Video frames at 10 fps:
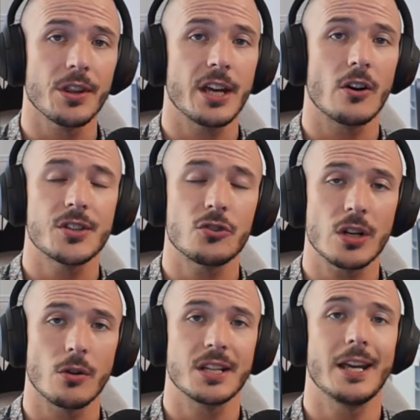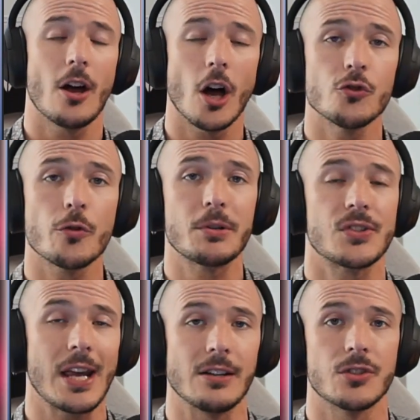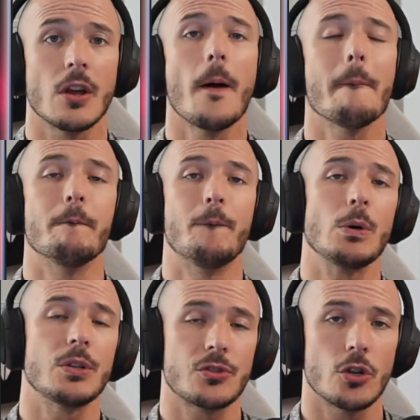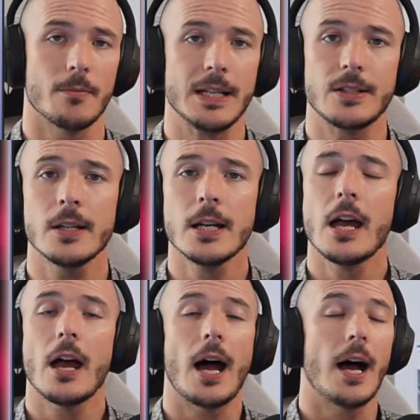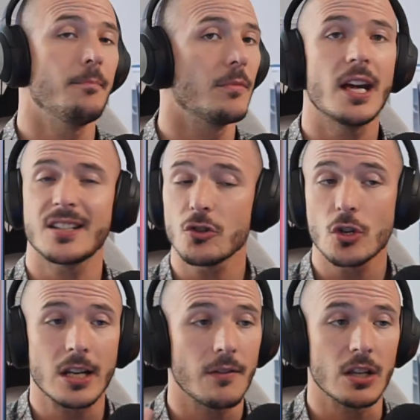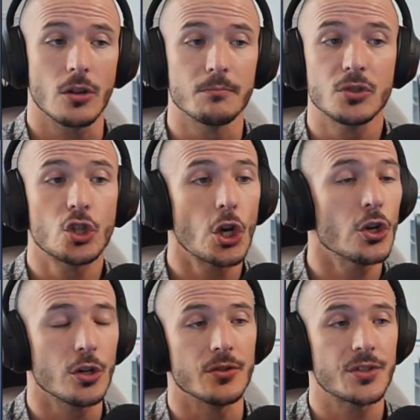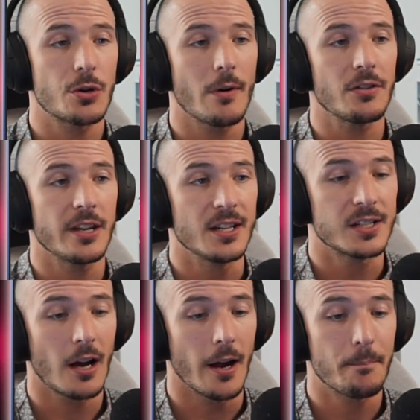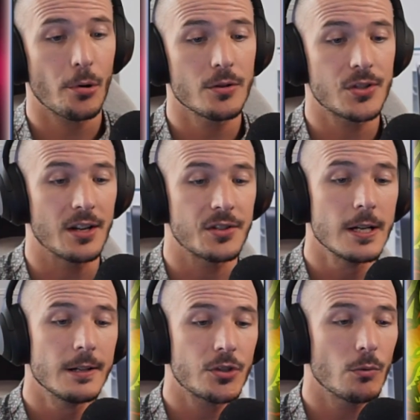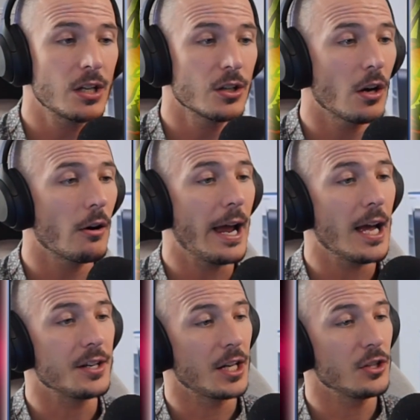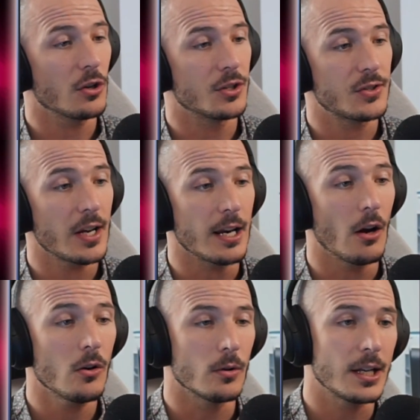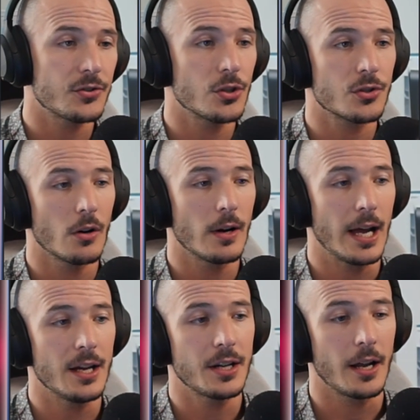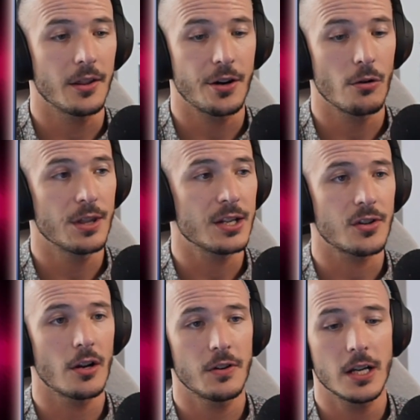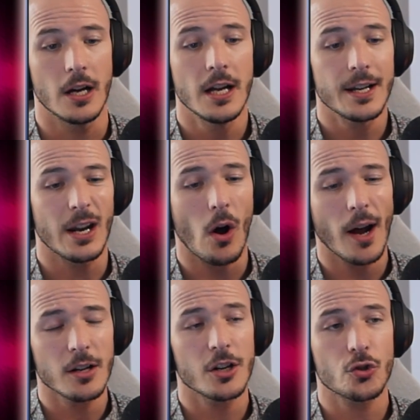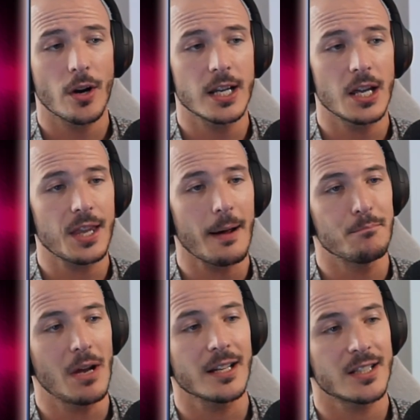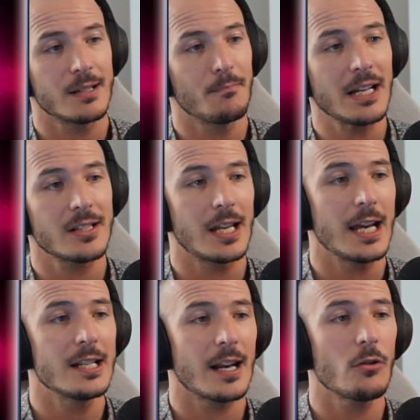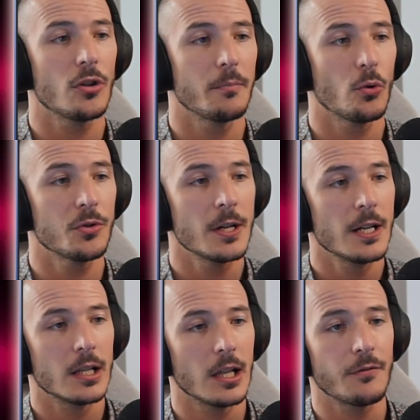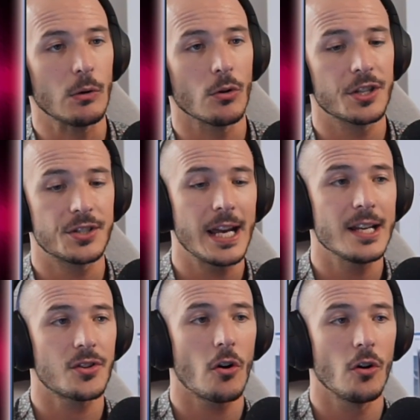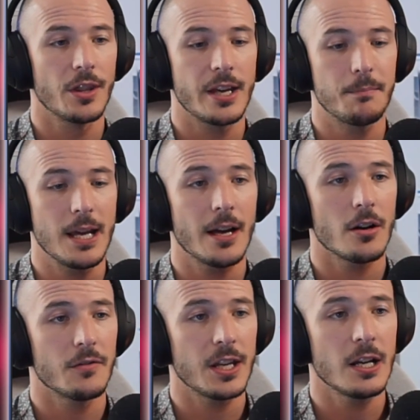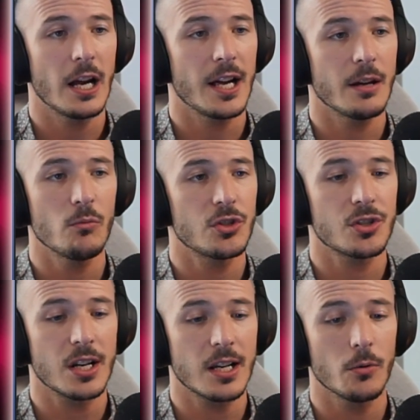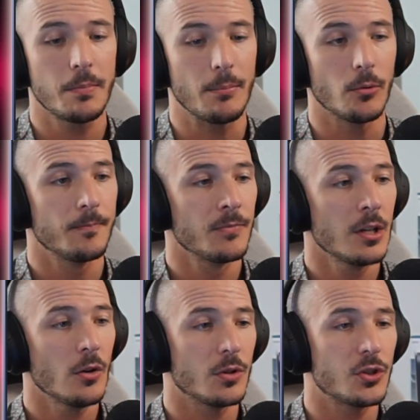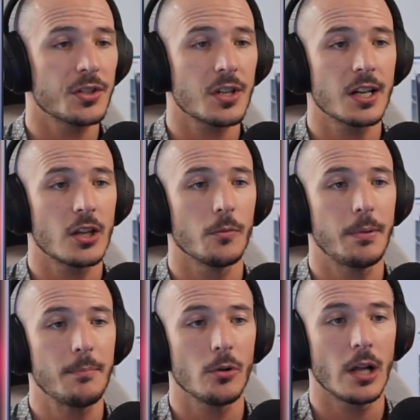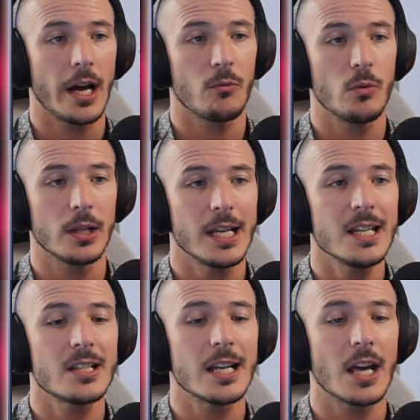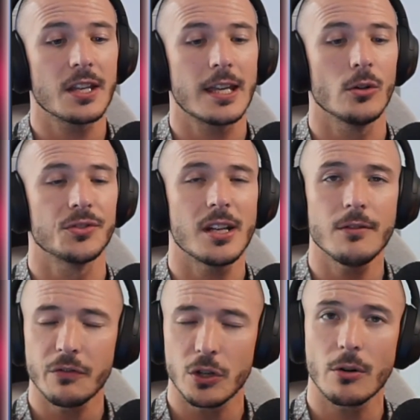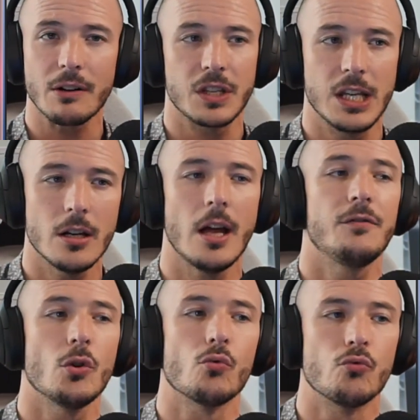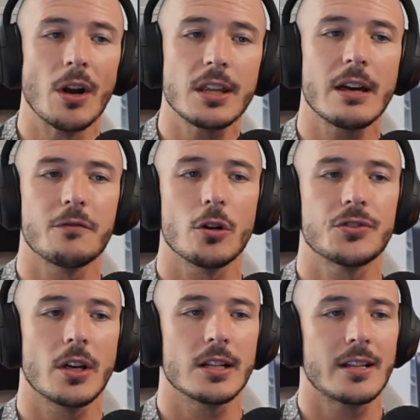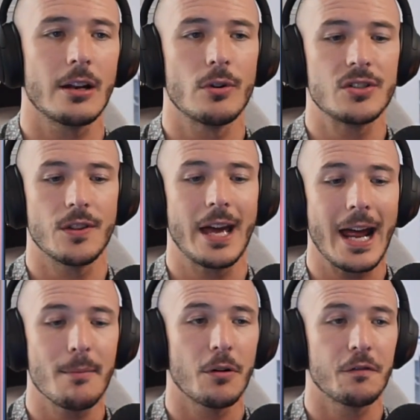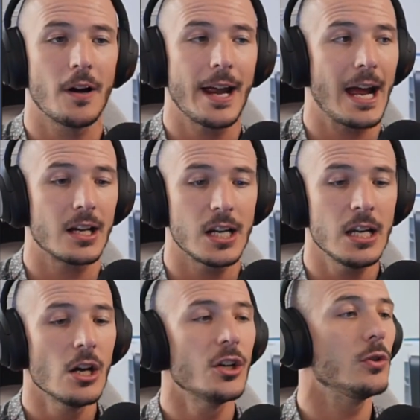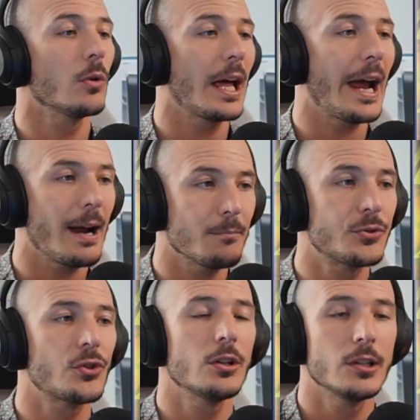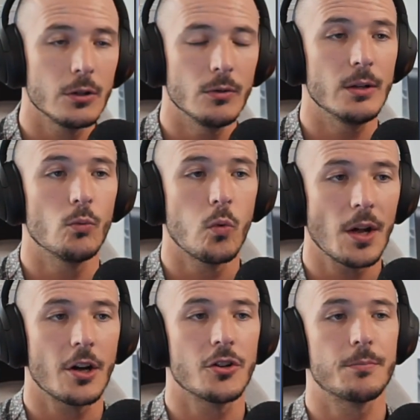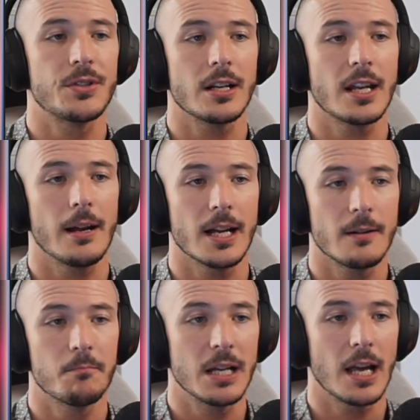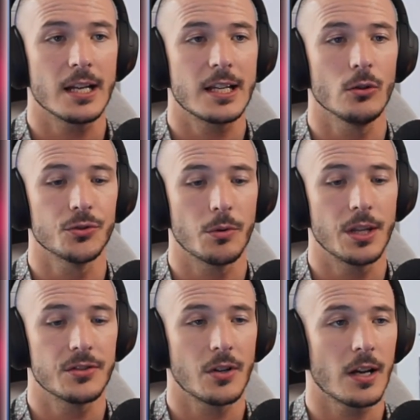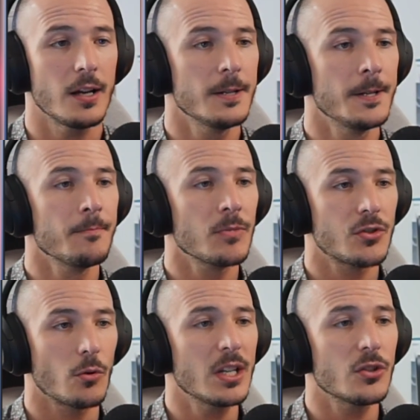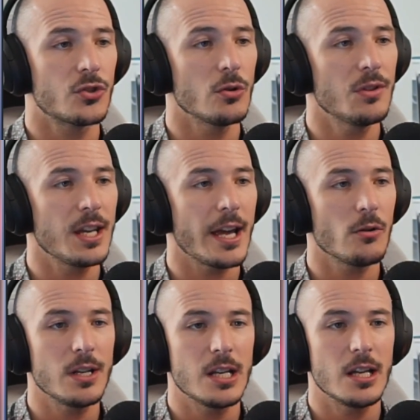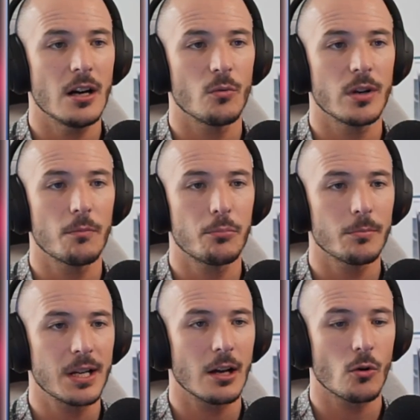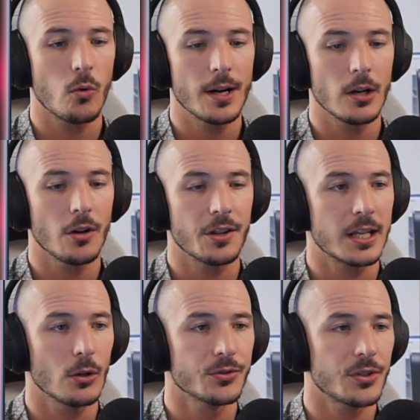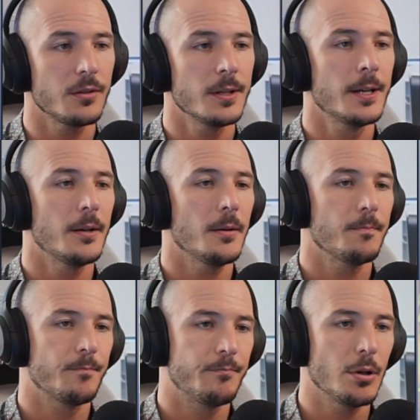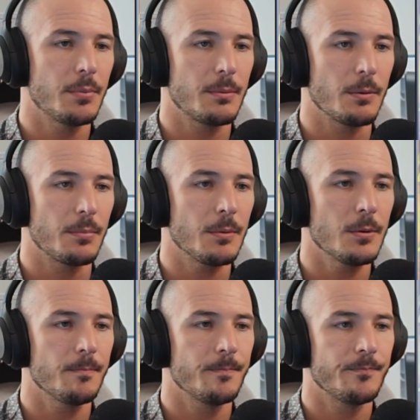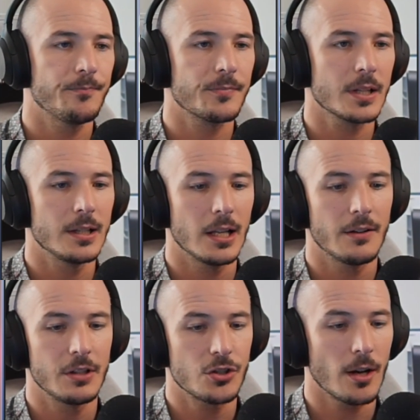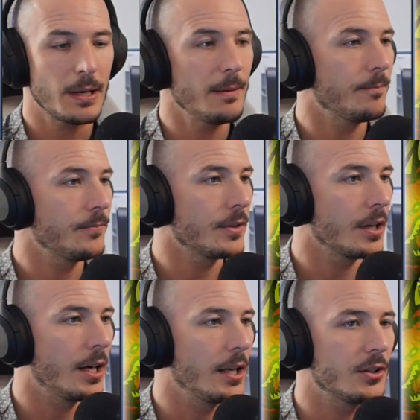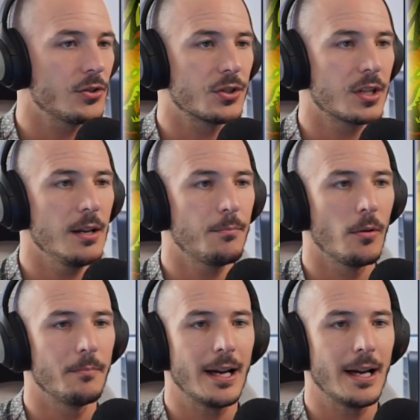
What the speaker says: they're essentially going to gain 100% bonus turn meter, essentially giving them turns throughout the entire process. So we can go ahead and you can say, oh, let's just go ahead and throw this over here. Now I'm going to try and get that mass days out on the board. Lovely, we've got the days on the Piet over there, and then we're just going to kill people. We're just going to kill people and we'll easily get the kills. Even if you don't have gear, if you're running that volatile accelerator and that amplify agony, you will absolutely 100% be getting kills with this, okay? So we could do the AoE here and we could probably get quite a lot of the kills done. Boop, boop, boop, boop, boop. Lovely jubbly. And let's just keep on